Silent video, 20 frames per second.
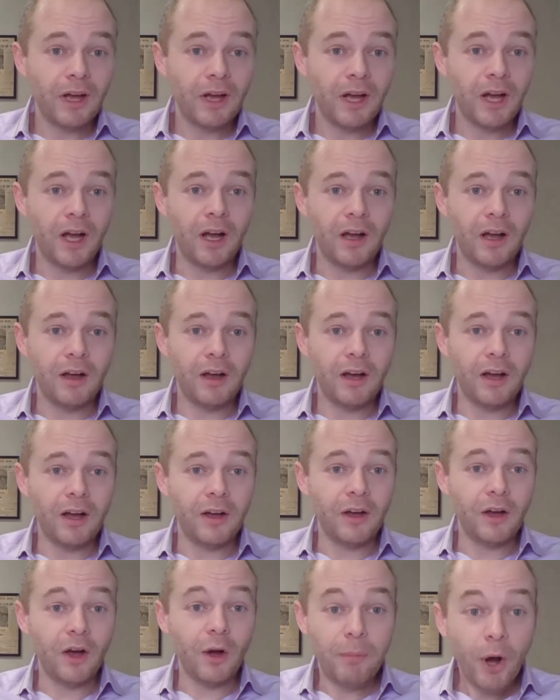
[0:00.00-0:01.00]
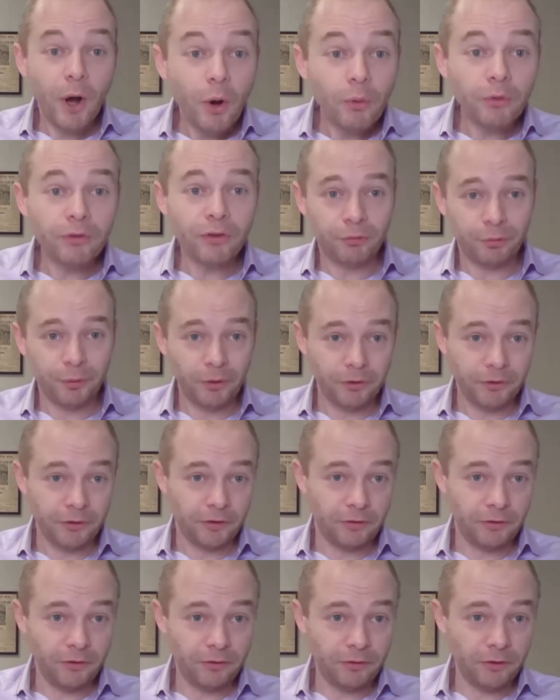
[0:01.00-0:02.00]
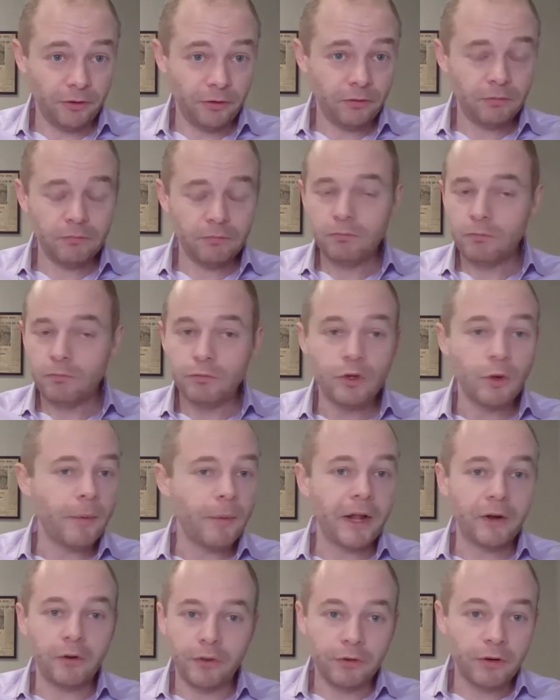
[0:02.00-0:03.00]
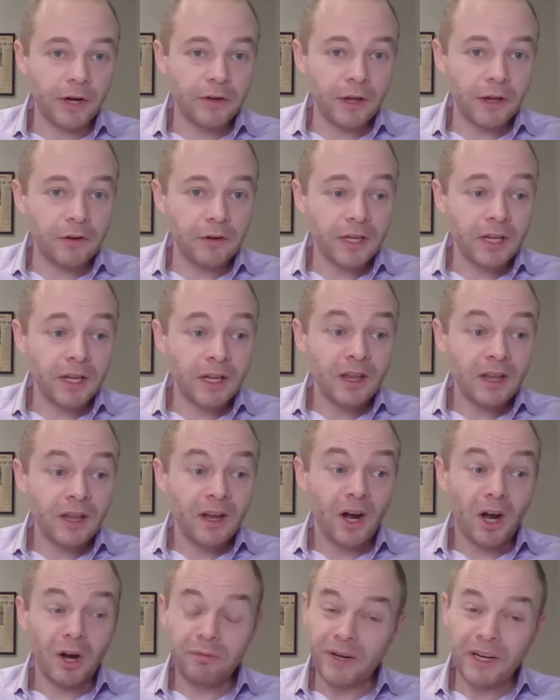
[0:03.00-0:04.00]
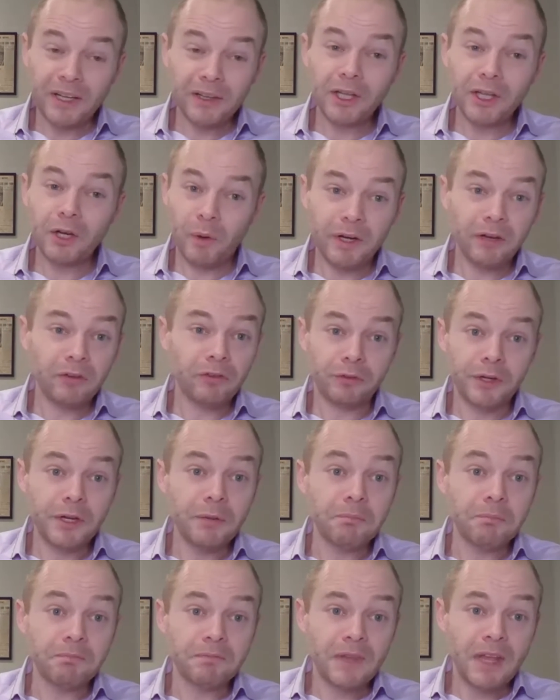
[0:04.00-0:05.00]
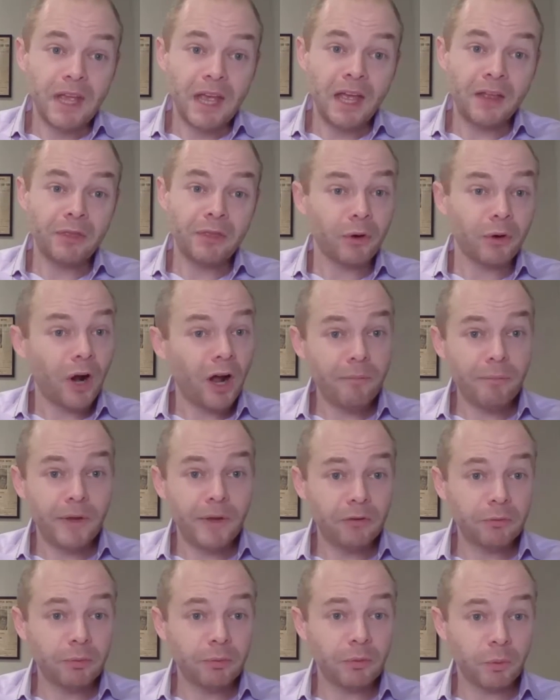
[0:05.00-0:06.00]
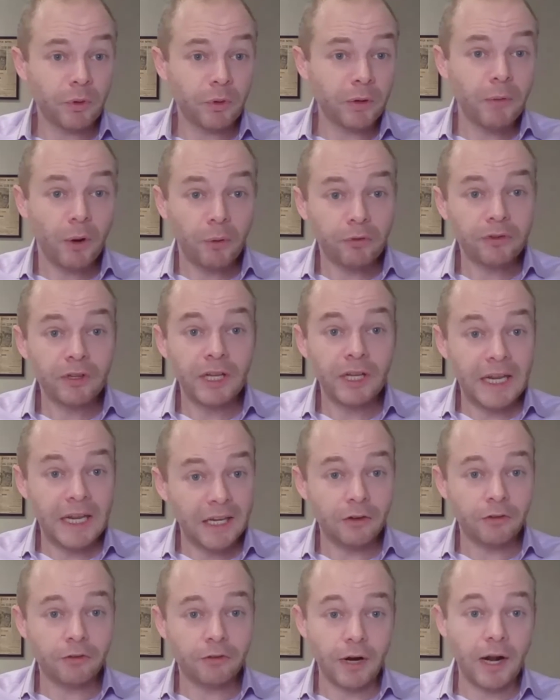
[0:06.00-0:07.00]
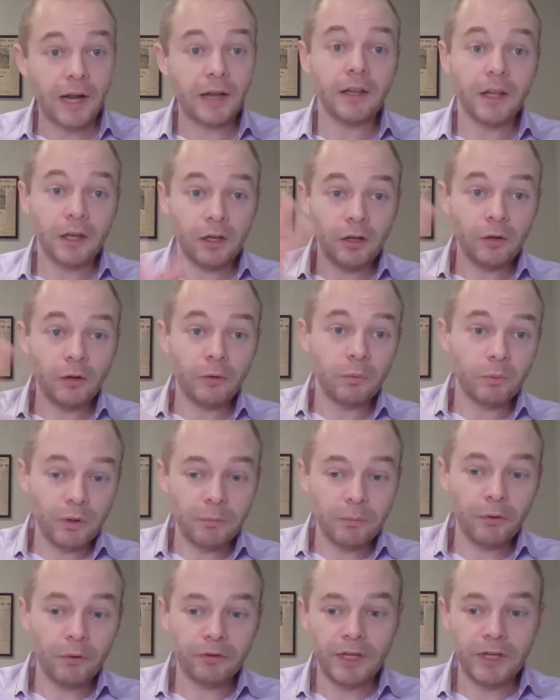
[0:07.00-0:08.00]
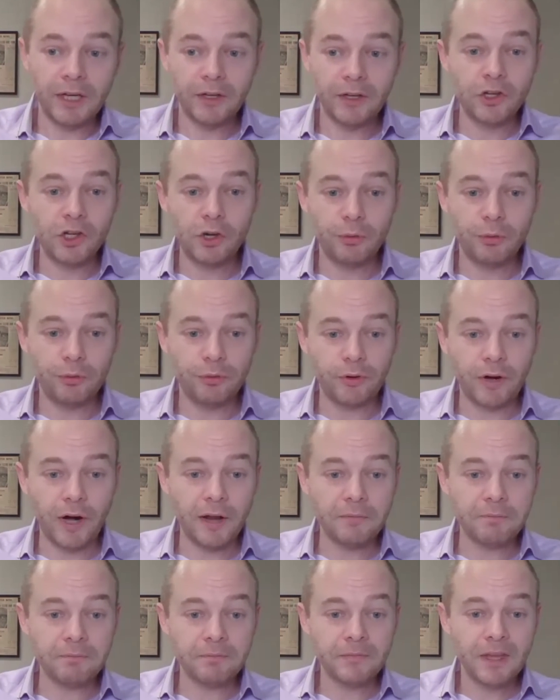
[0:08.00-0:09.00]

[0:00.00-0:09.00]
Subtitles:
oppose Israel's existence, no matter their identity, are frankly quite extreme. And they're off base with where most Canadians are at, let alone where most Canadian Jews are at.